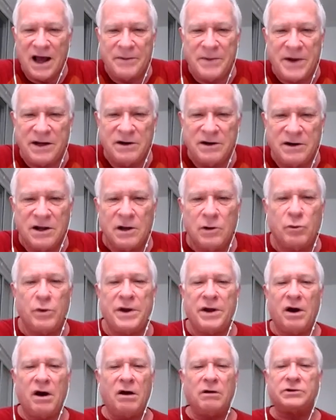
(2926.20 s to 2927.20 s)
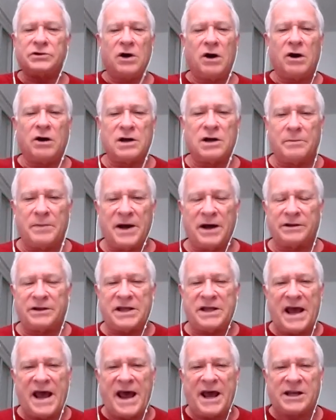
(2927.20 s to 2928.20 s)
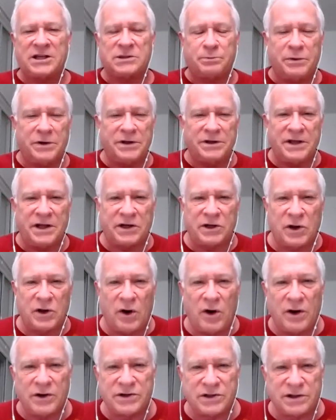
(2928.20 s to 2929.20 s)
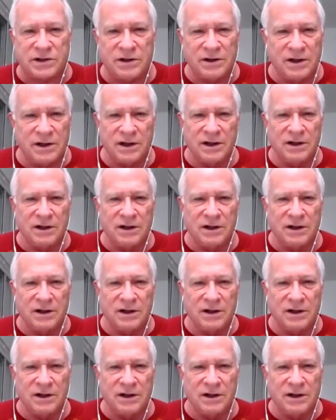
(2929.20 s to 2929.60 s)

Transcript: I mean, we all talk about the aspirin that costs